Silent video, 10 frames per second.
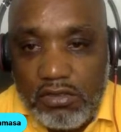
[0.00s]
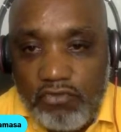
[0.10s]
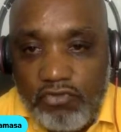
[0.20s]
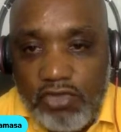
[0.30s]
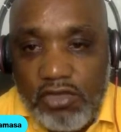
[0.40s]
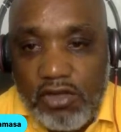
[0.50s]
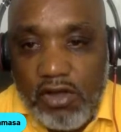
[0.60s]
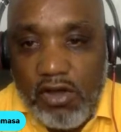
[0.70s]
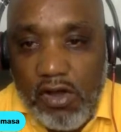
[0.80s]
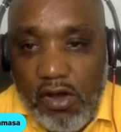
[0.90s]
figure
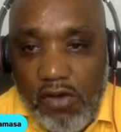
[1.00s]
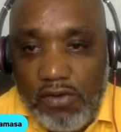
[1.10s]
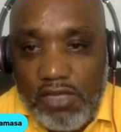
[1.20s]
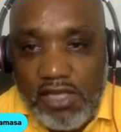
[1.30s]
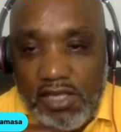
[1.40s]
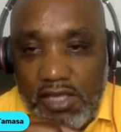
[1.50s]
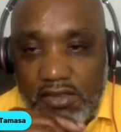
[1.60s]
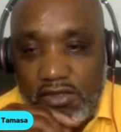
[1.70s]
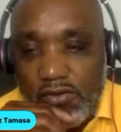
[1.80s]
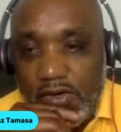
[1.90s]
out how we can
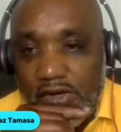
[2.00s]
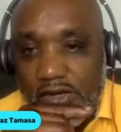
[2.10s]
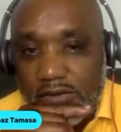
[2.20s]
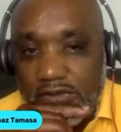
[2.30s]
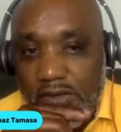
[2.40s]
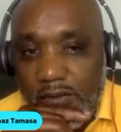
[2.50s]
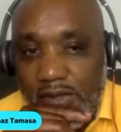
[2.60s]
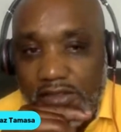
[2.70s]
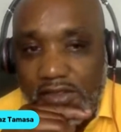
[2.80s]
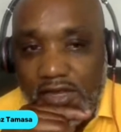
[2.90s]
get the word out on
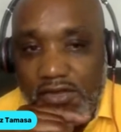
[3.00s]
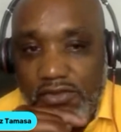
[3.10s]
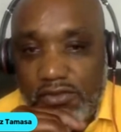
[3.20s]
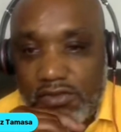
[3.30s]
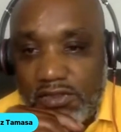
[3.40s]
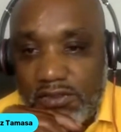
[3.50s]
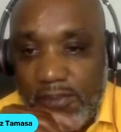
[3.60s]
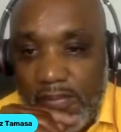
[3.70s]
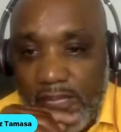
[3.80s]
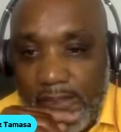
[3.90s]
what they're doing.
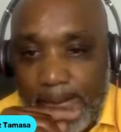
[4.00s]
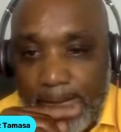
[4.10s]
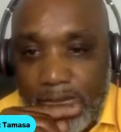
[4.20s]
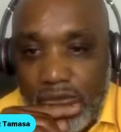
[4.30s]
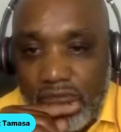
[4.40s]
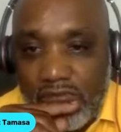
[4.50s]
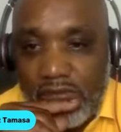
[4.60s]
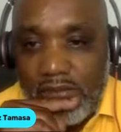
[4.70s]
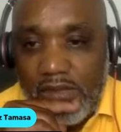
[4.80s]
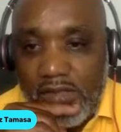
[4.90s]

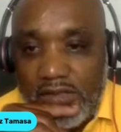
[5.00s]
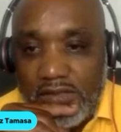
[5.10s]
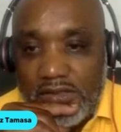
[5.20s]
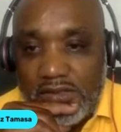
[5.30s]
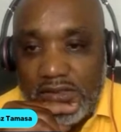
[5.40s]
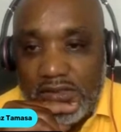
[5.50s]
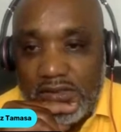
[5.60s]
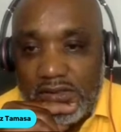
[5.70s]
Because